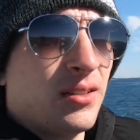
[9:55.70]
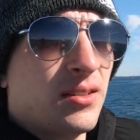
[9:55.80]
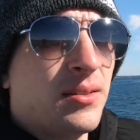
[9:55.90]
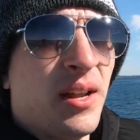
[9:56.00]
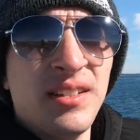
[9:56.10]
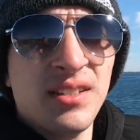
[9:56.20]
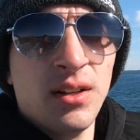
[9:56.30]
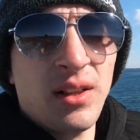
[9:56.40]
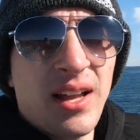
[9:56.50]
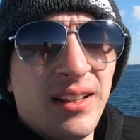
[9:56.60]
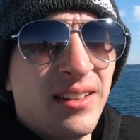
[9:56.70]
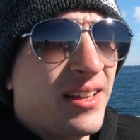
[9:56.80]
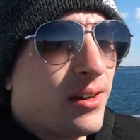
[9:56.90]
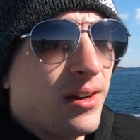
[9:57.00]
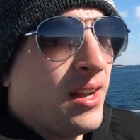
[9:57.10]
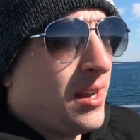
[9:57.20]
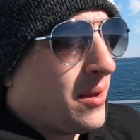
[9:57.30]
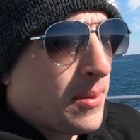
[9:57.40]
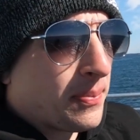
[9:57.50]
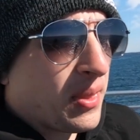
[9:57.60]
It's a nice little island there.
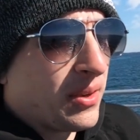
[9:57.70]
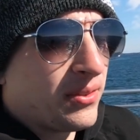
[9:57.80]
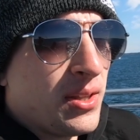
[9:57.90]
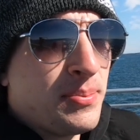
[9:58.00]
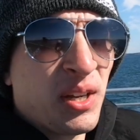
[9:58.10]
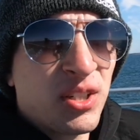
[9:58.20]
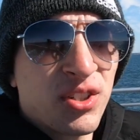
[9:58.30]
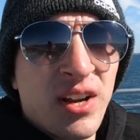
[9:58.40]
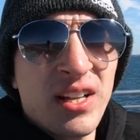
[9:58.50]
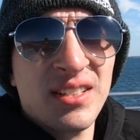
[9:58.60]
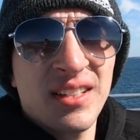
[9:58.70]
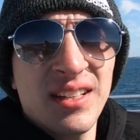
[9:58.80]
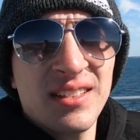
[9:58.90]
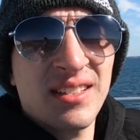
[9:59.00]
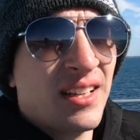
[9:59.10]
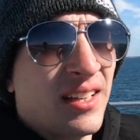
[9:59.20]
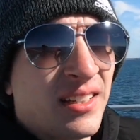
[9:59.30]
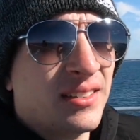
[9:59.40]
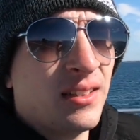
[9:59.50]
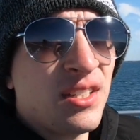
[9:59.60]
really picturesque. It's
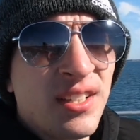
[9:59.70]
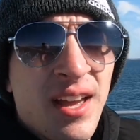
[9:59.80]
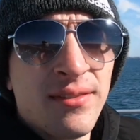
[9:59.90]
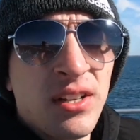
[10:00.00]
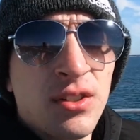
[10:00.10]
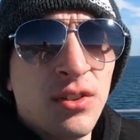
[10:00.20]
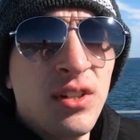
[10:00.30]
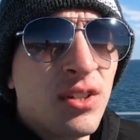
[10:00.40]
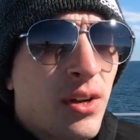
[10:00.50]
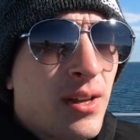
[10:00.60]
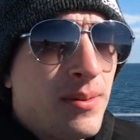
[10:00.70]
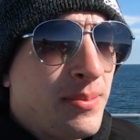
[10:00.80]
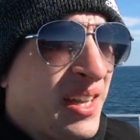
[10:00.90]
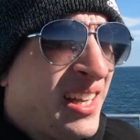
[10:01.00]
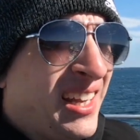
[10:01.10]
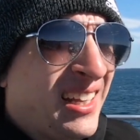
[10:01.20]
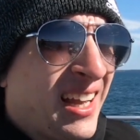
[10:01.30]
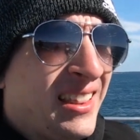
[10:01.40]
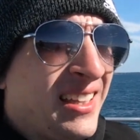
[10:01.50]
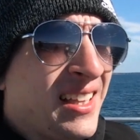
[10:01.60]
doesn't have any trees on it, but
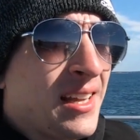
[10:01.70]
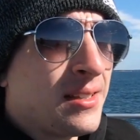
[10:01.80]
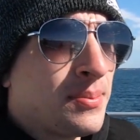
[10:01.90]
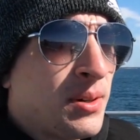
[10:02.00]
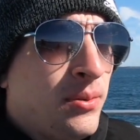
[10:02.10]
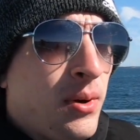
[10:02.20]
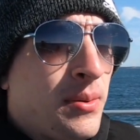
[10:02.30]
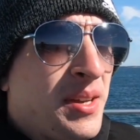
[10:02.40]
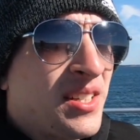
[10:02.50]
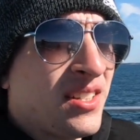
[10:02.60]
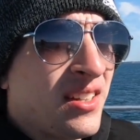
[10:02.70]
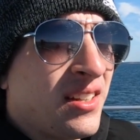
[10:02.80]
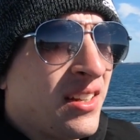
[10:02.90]
I think that's part of what makes it